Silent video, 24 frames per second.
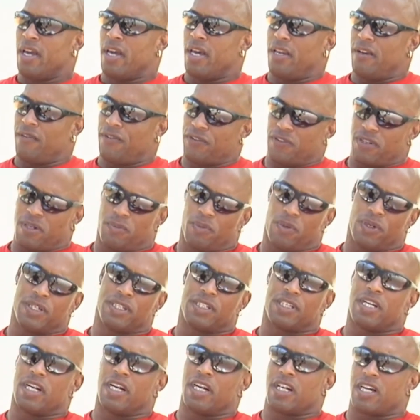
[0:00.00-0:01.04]
And if
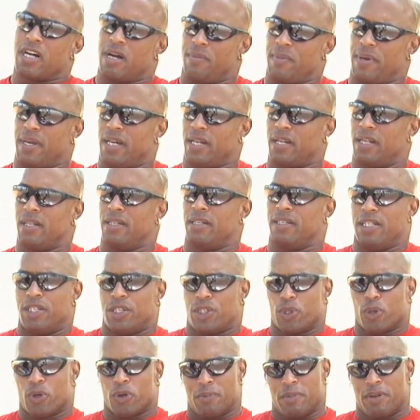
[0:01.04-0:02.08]
someone's gonna come in and
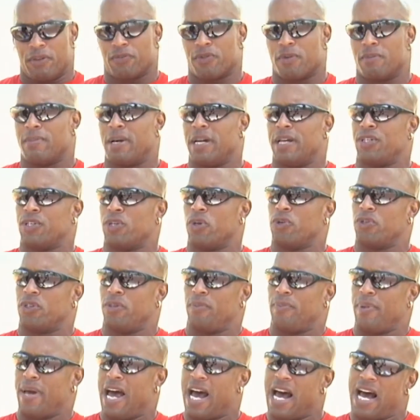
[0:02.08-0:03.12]
deter me from my
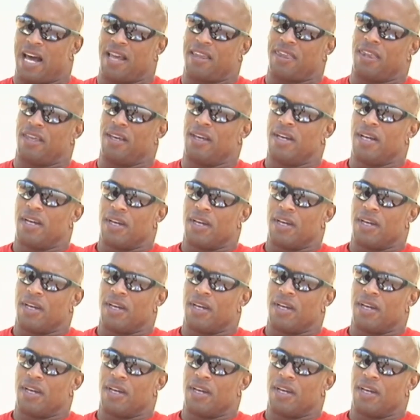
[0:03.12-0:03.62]
chosen path,